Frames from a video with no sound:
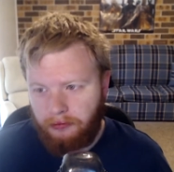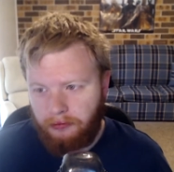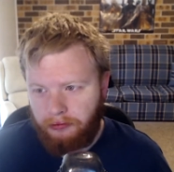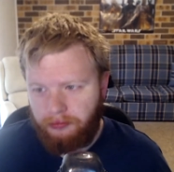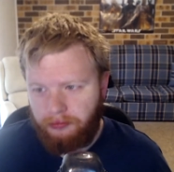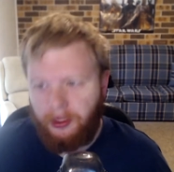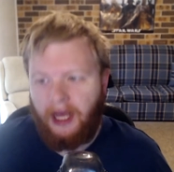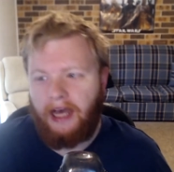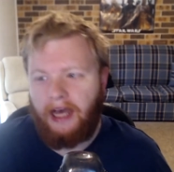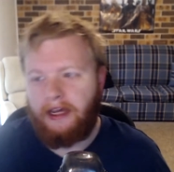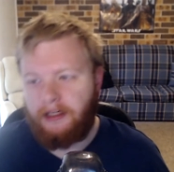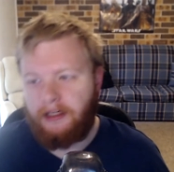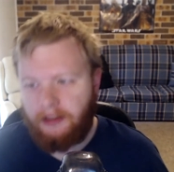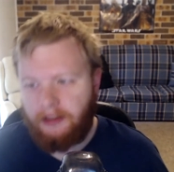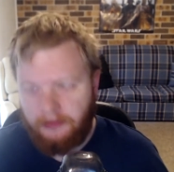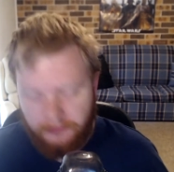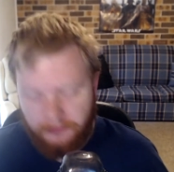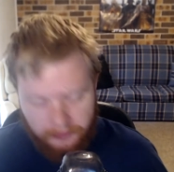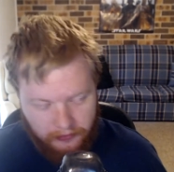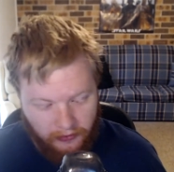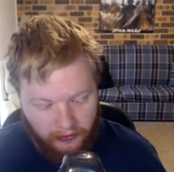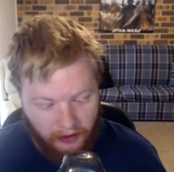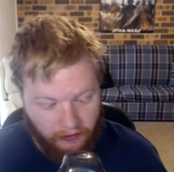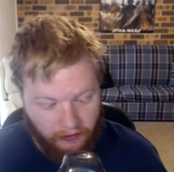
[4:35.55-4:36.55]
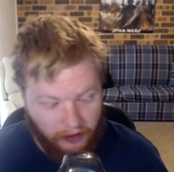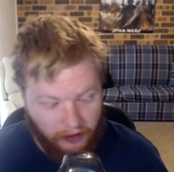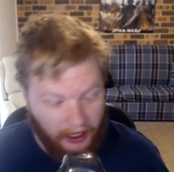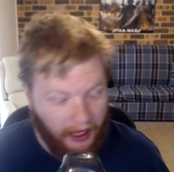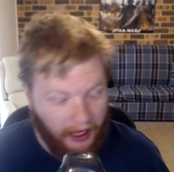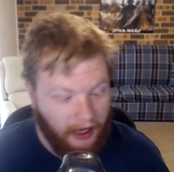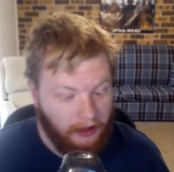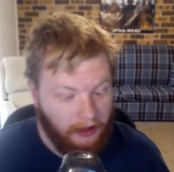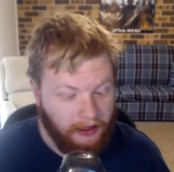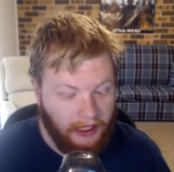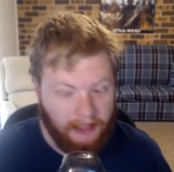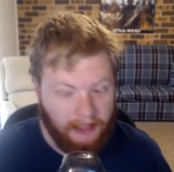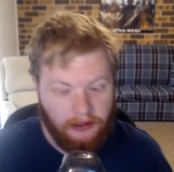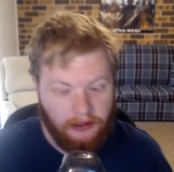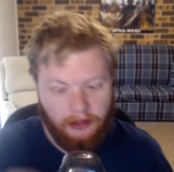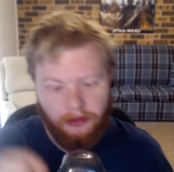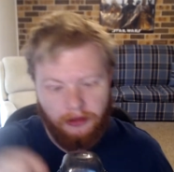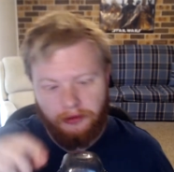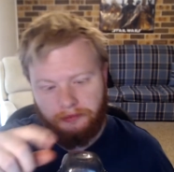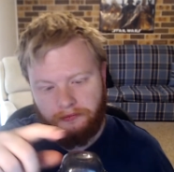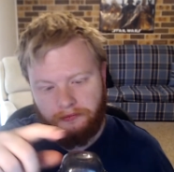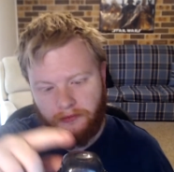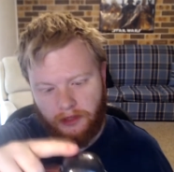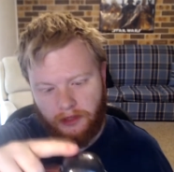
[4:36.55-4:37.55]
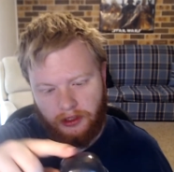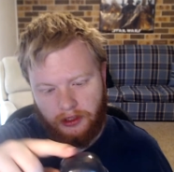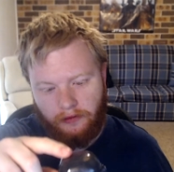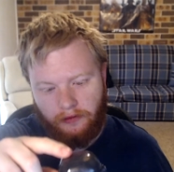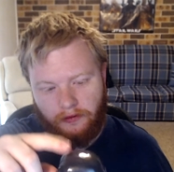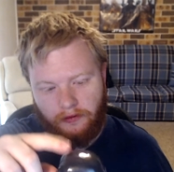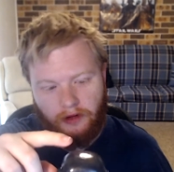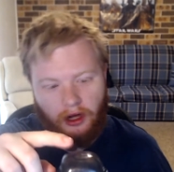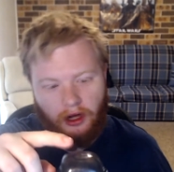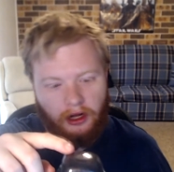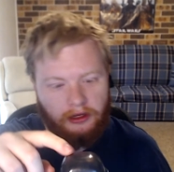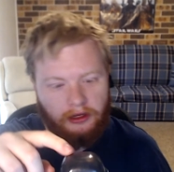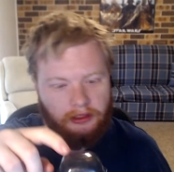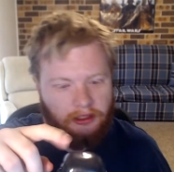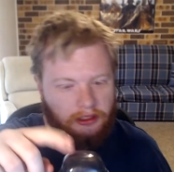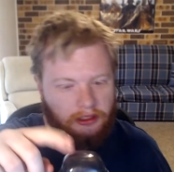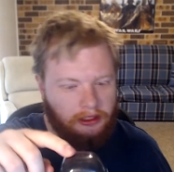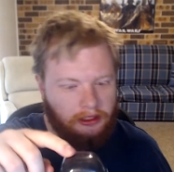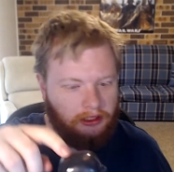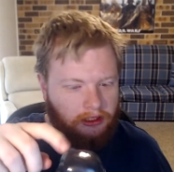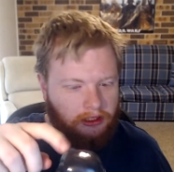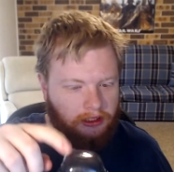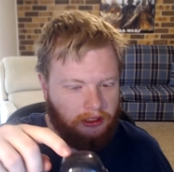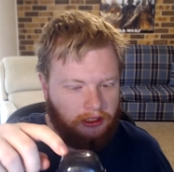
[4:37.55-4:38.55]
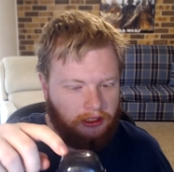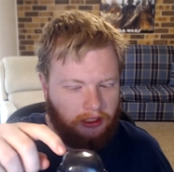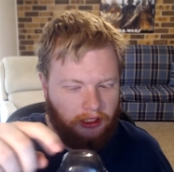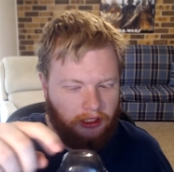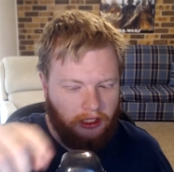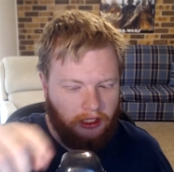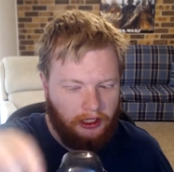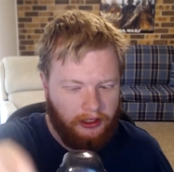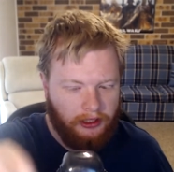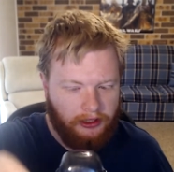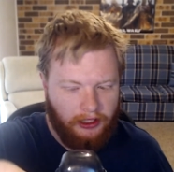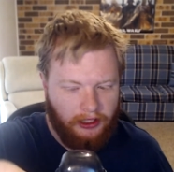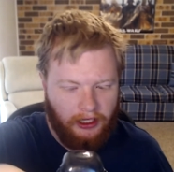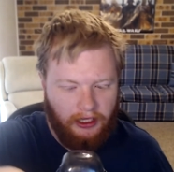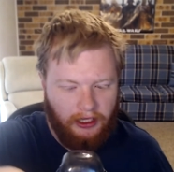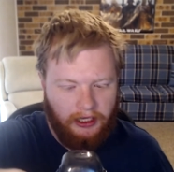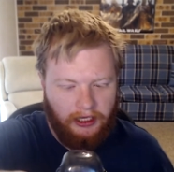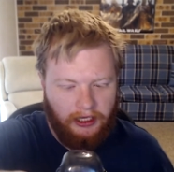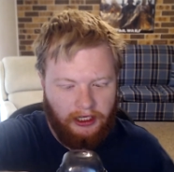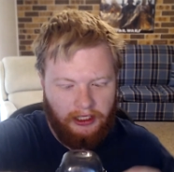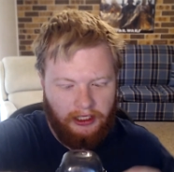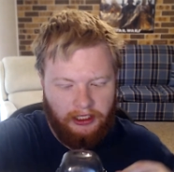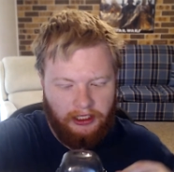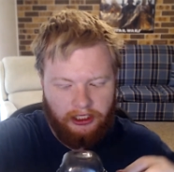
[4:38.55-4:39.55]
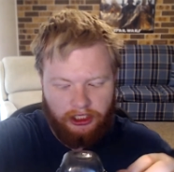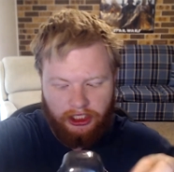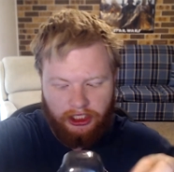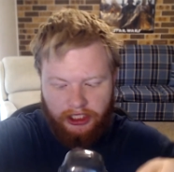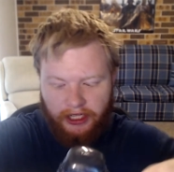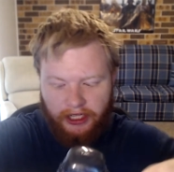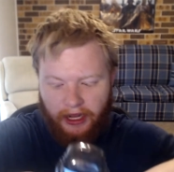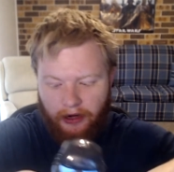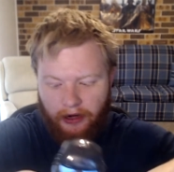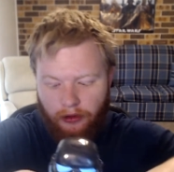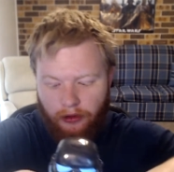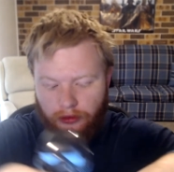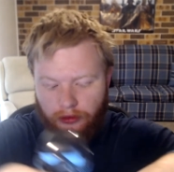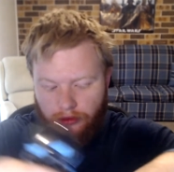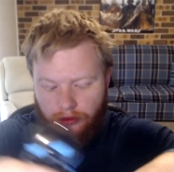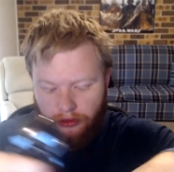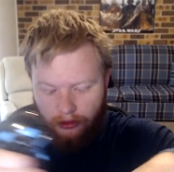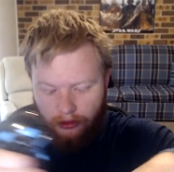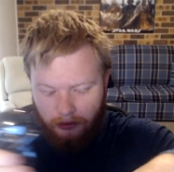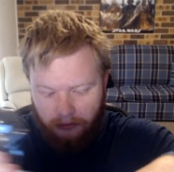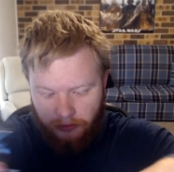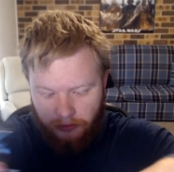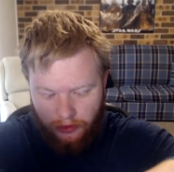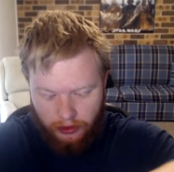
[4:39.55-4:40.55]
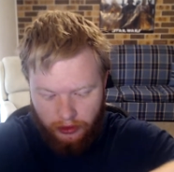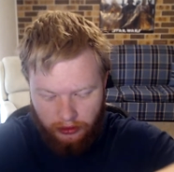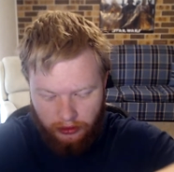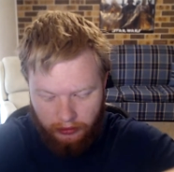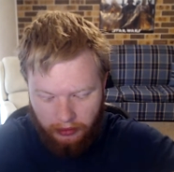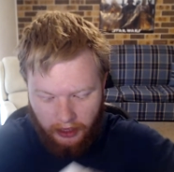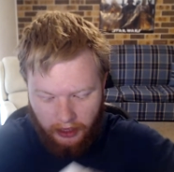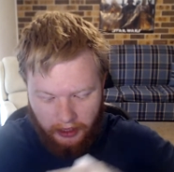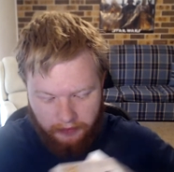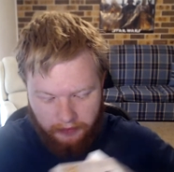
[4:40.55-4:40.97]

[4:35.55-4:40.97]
But for now, that's cool. So we've got the little Shadow Stormtrooper,